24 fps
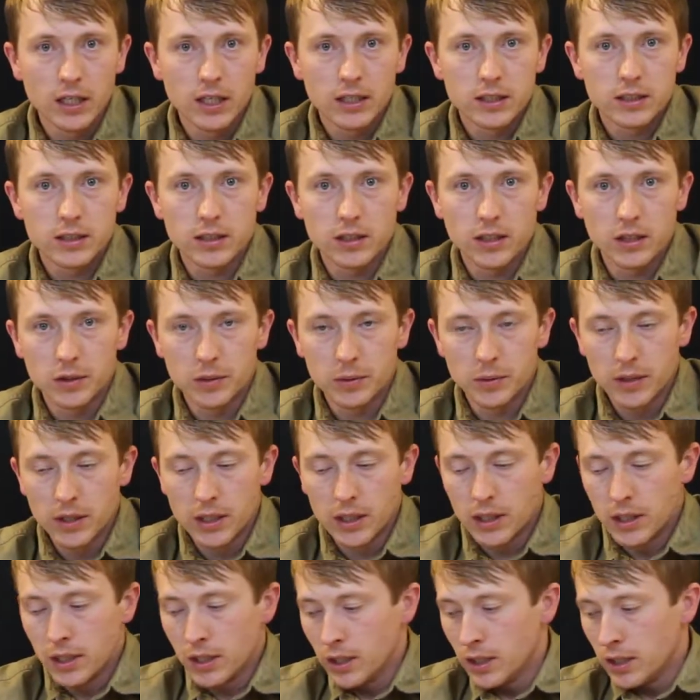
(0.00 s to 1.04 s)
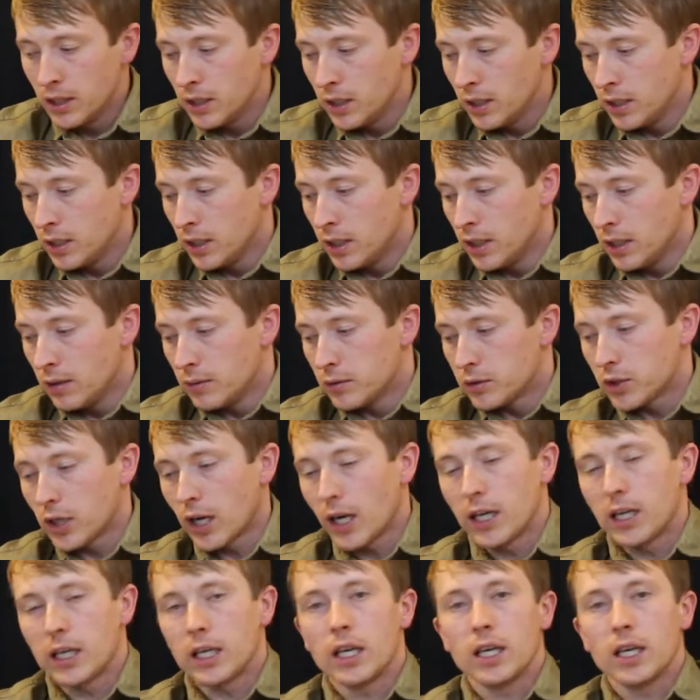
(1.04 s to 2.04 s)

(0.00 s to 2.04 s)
So trying